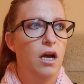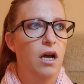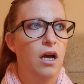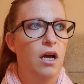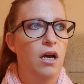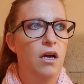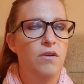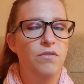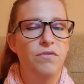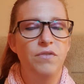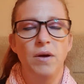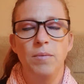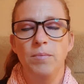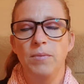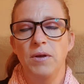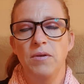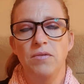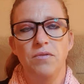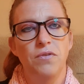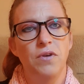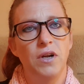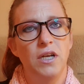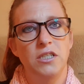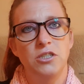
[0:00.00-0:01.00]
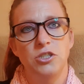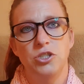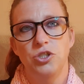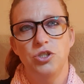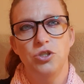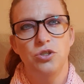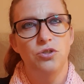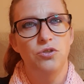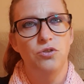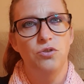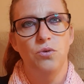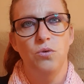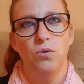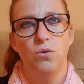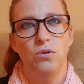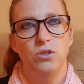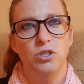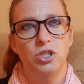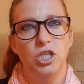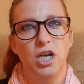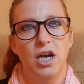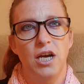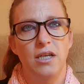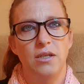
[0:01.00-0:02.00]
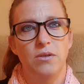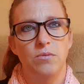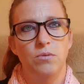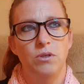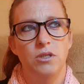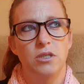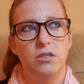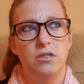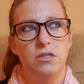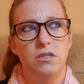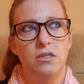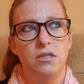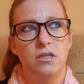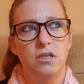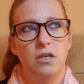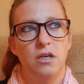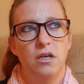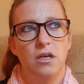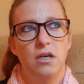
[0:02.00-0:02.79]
her family and friends just thought Jade was,